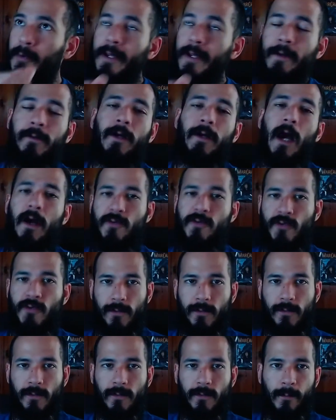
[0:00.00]

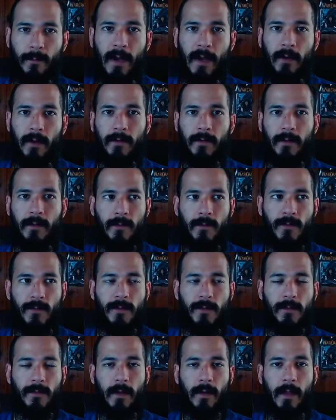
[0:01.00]
unconscious about the
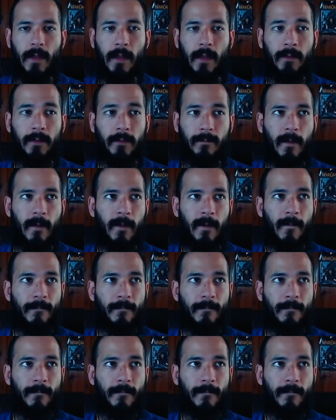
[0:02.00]
use and